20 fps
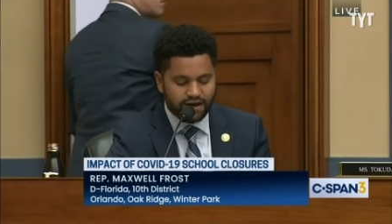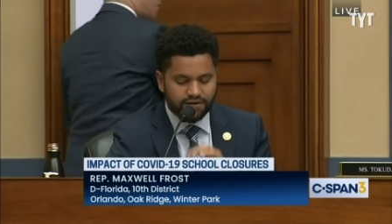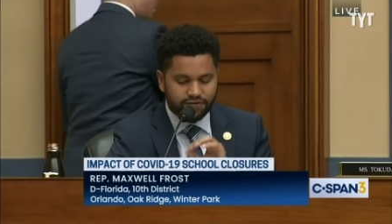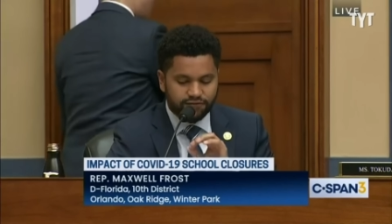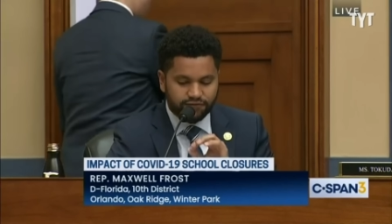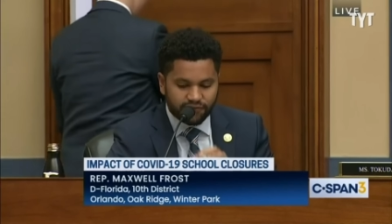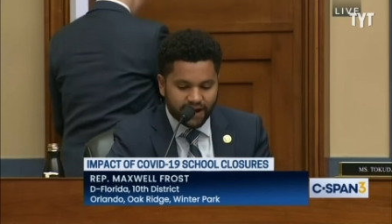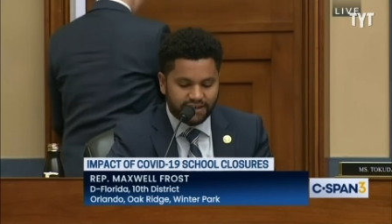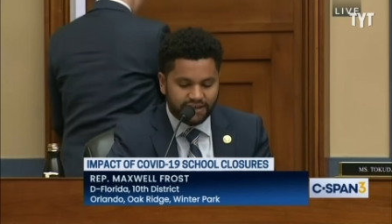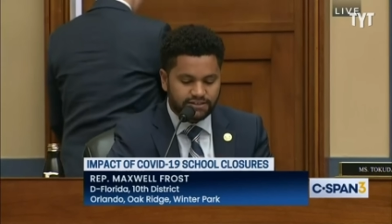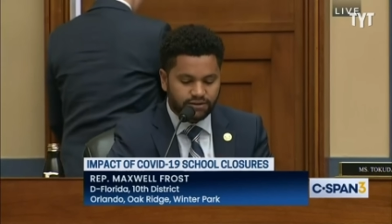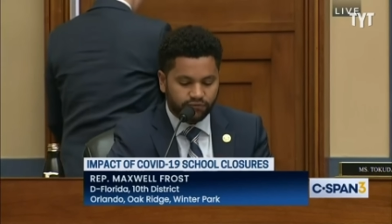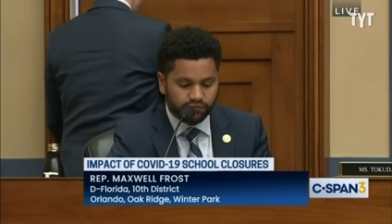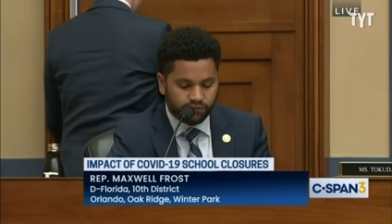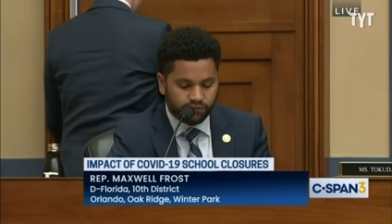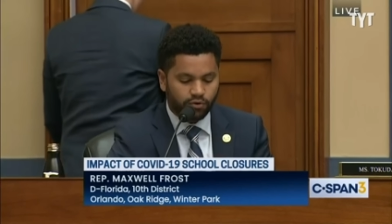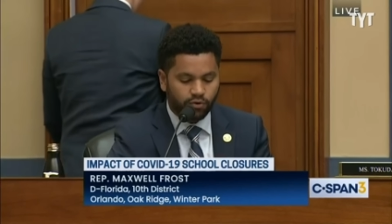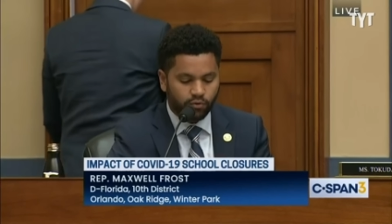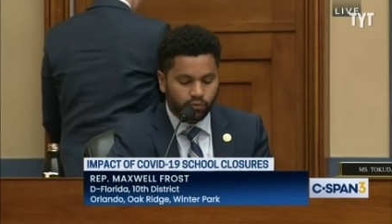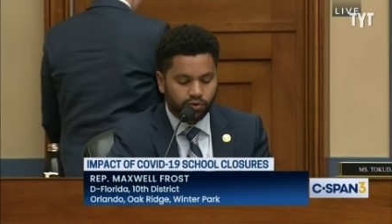fight
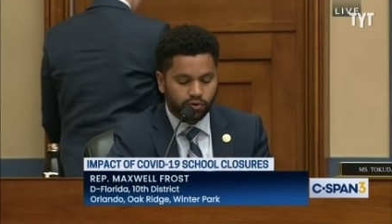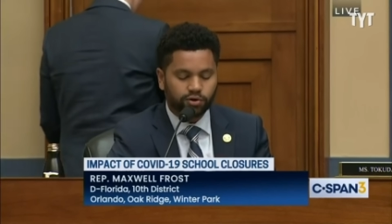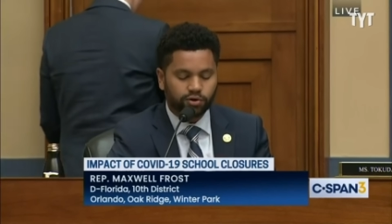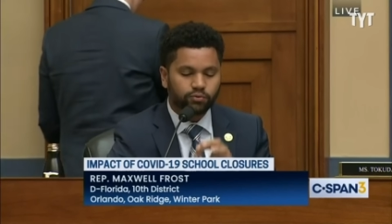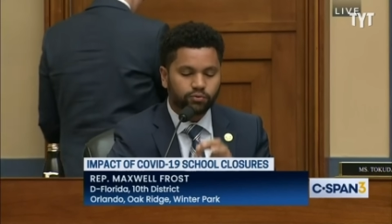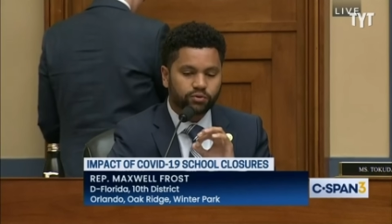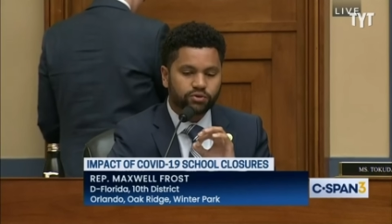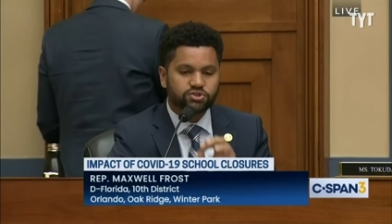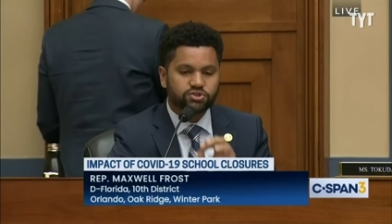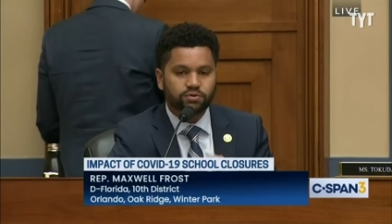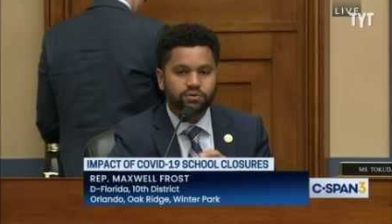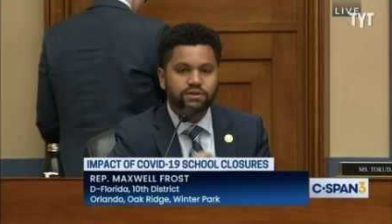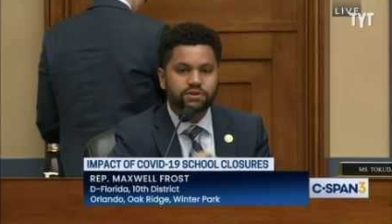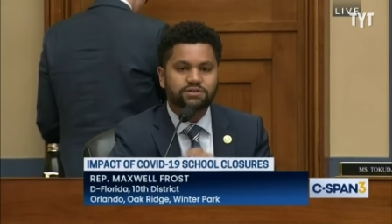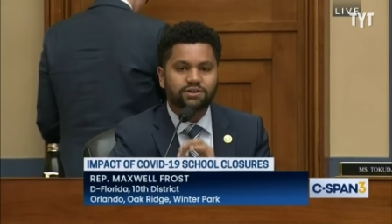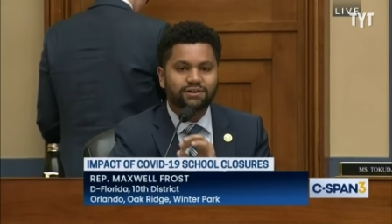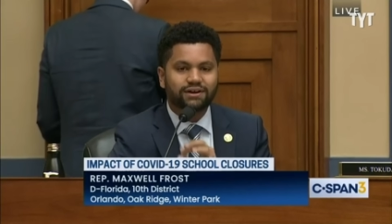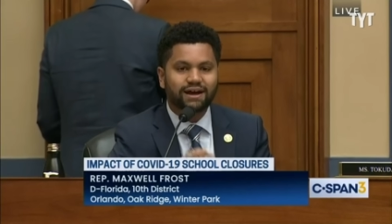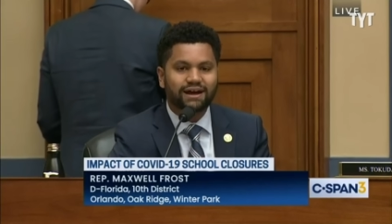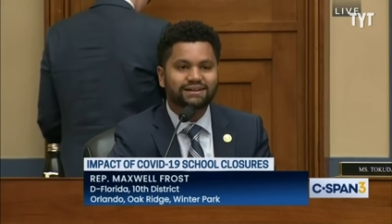for a world where
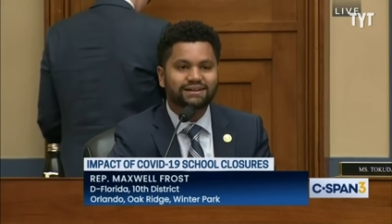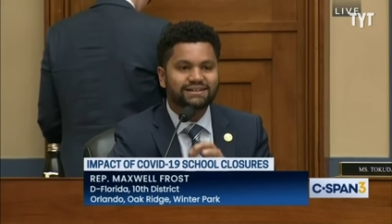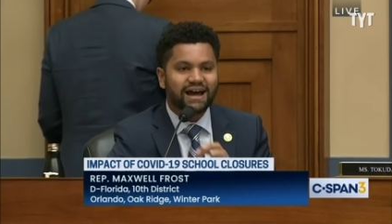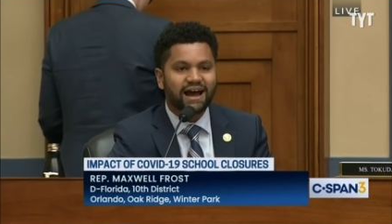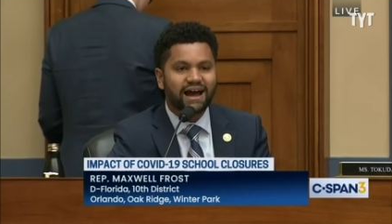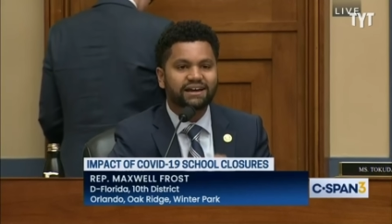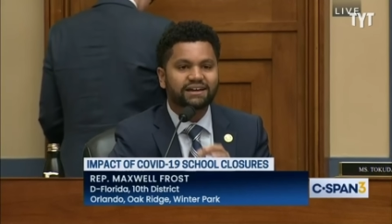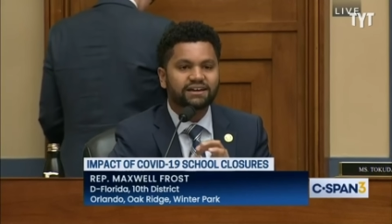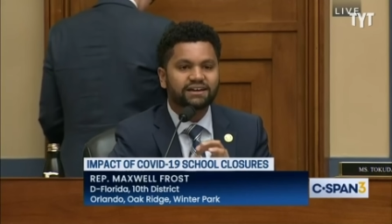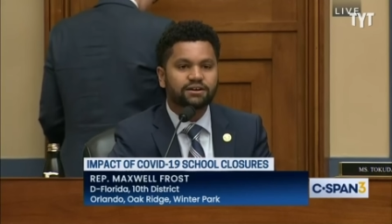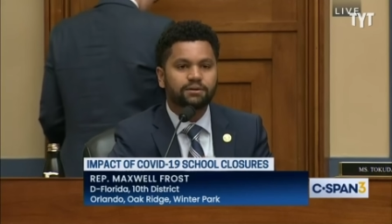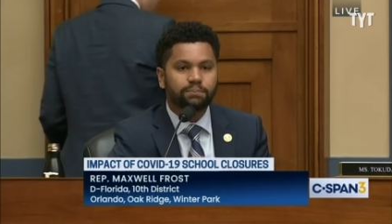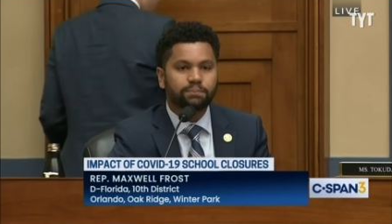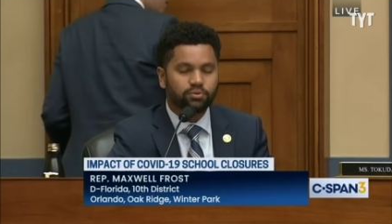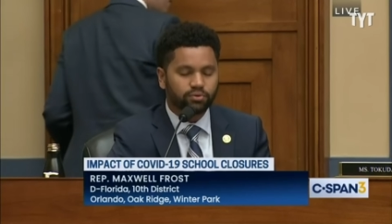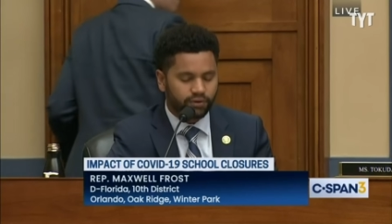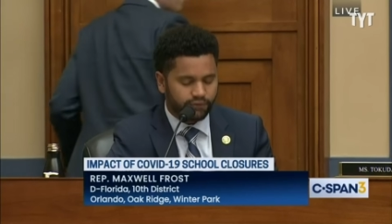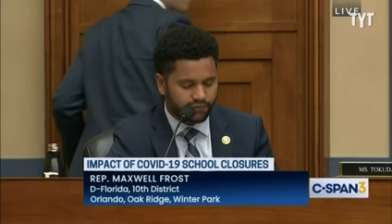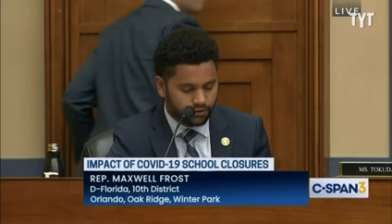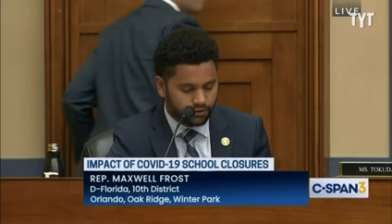students are not dying in a
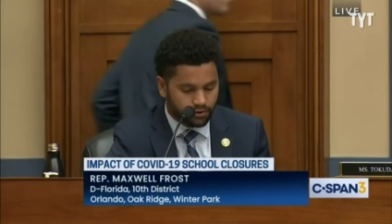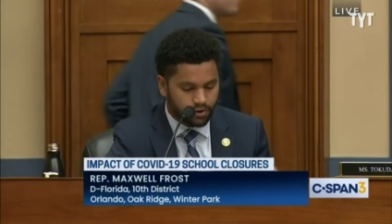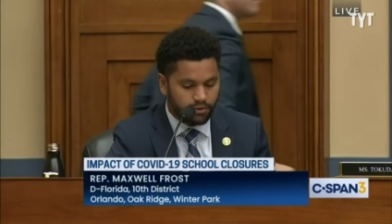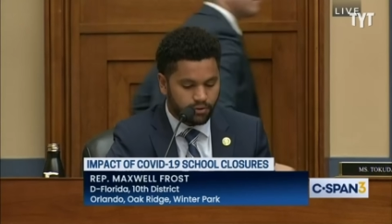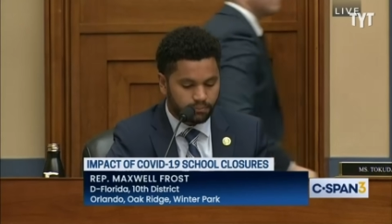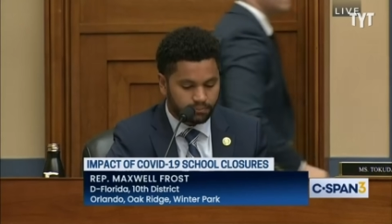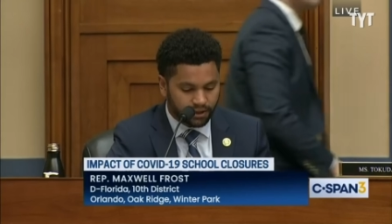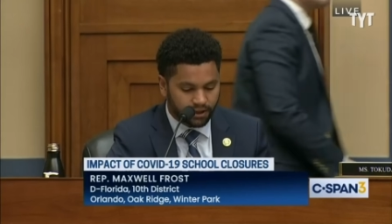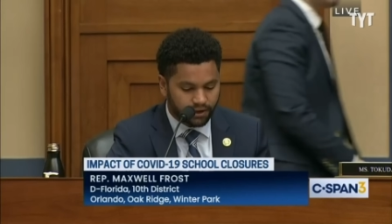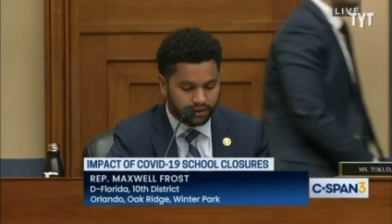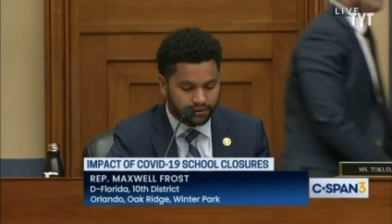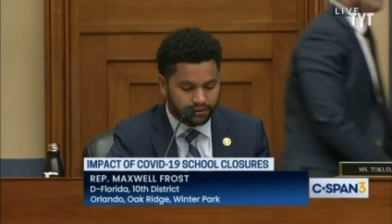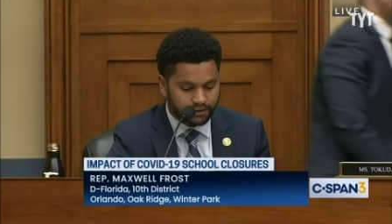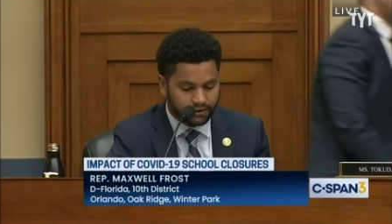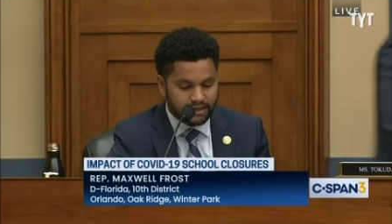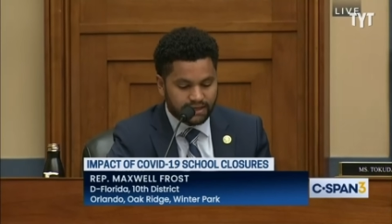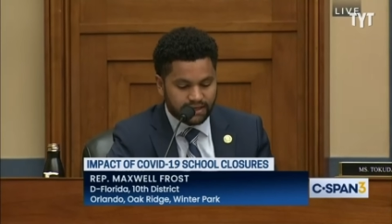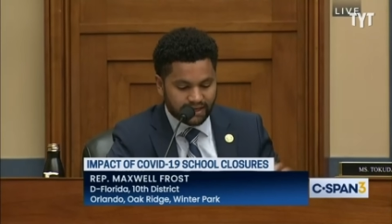pool of their own blood